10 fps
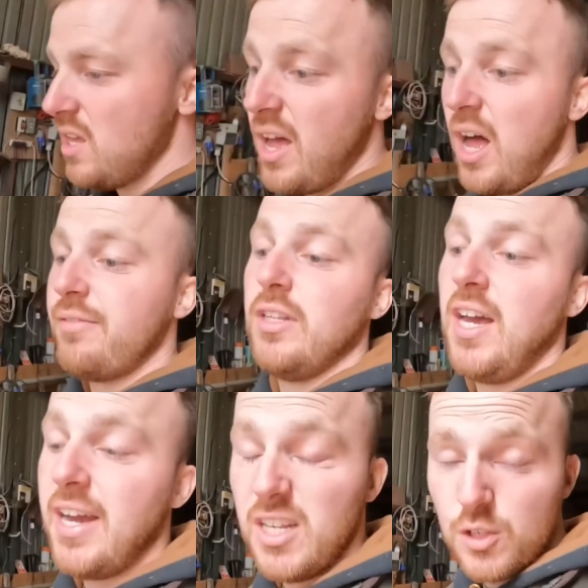Half of
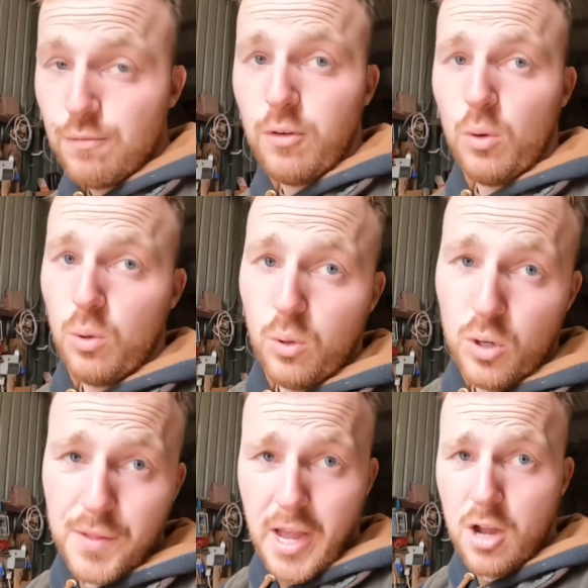that is for
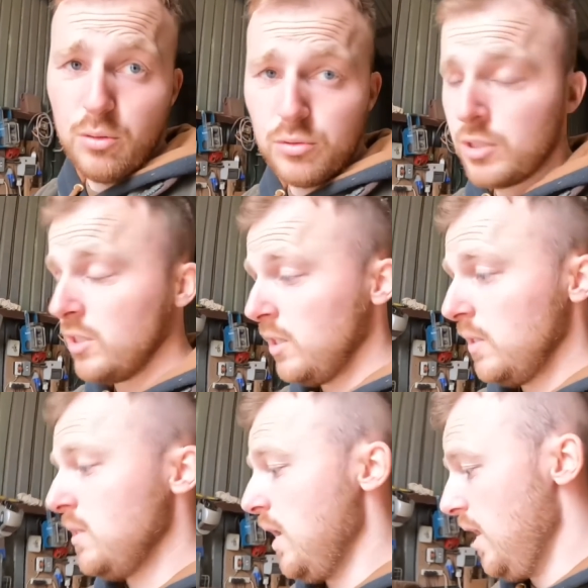the oats,
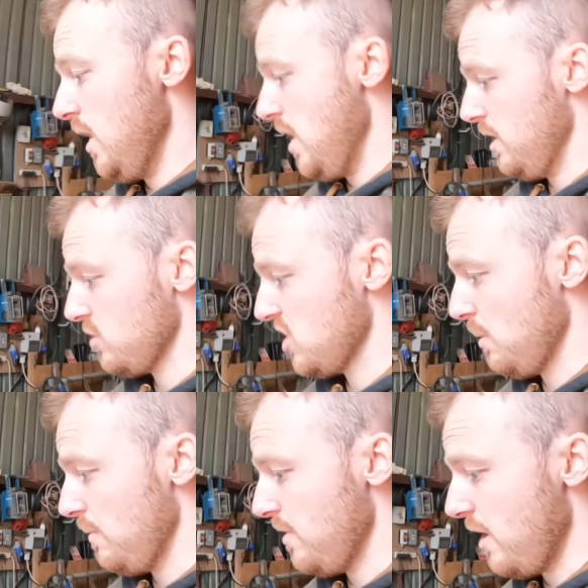and some
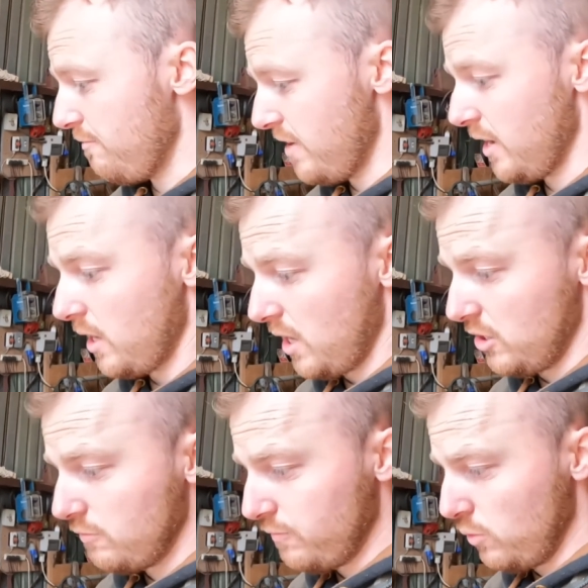of it I think
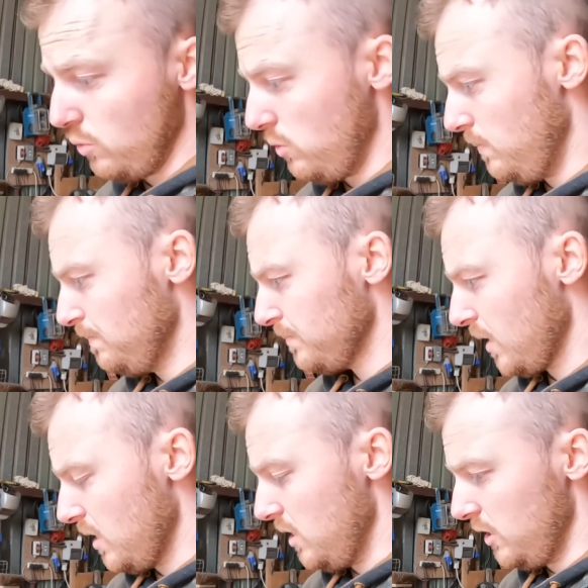is for
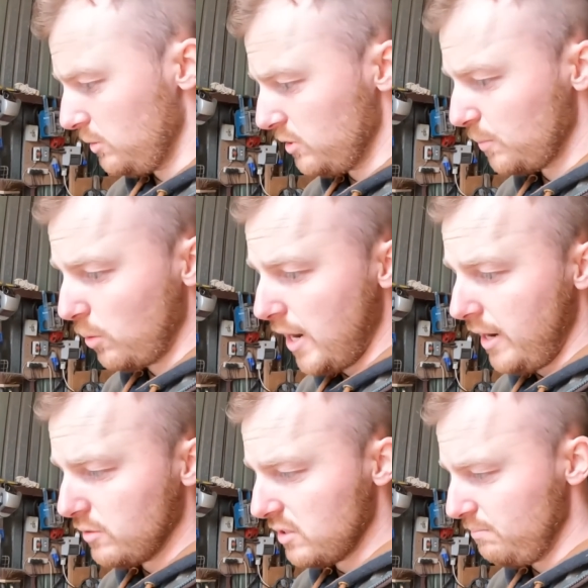some spray
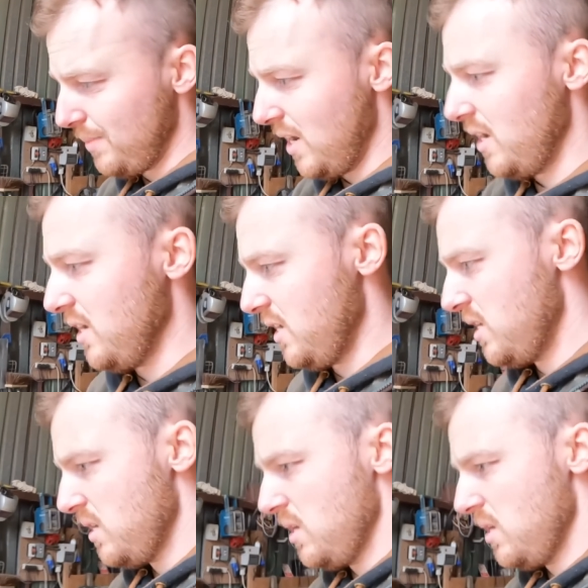on some barley.